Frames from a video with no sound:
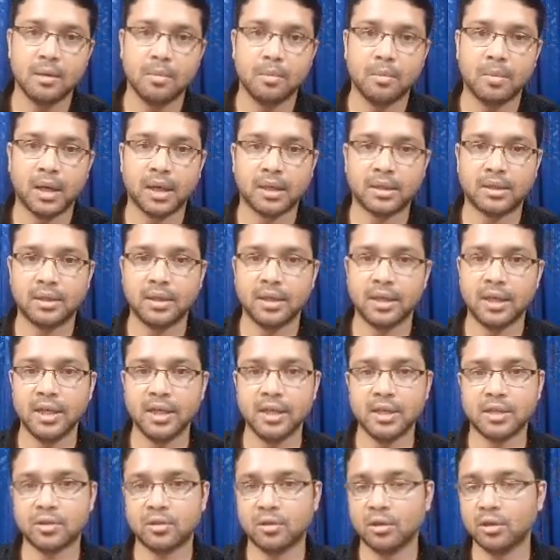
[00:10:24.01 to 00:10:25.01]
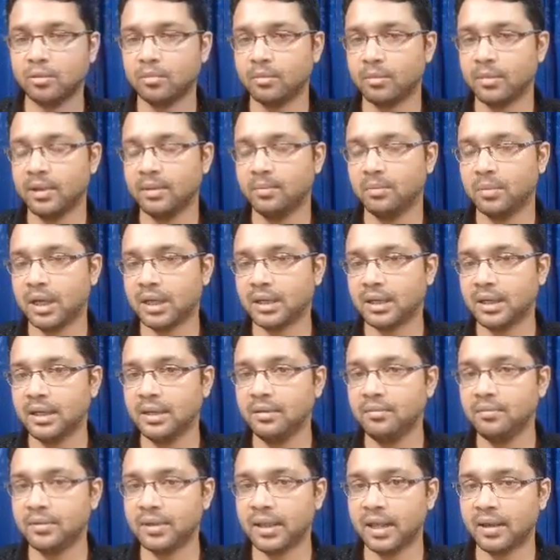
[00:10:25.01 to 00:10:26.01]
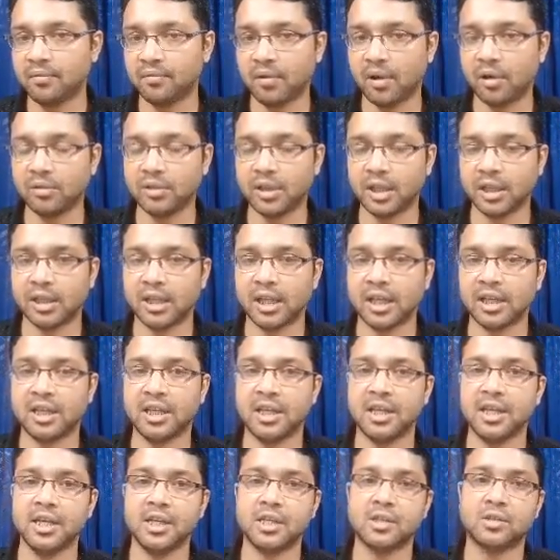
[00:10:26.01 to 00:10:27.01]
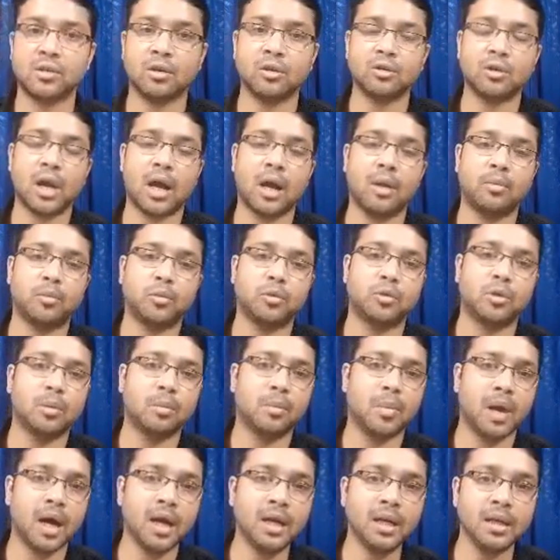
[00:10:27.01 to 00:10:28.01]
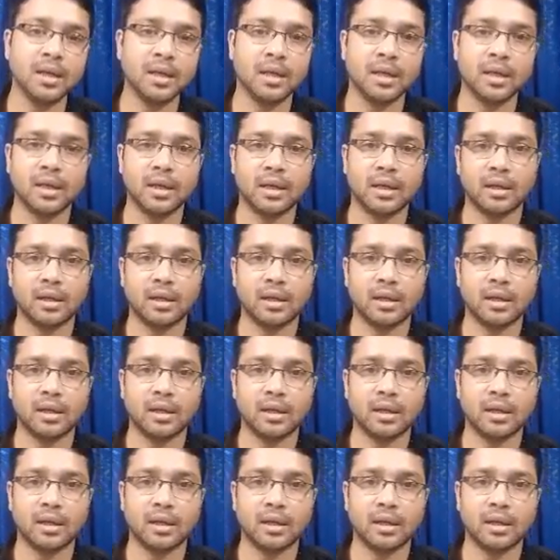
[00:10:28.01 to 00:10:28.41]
but he is not, but if they found that he is not up to the mark,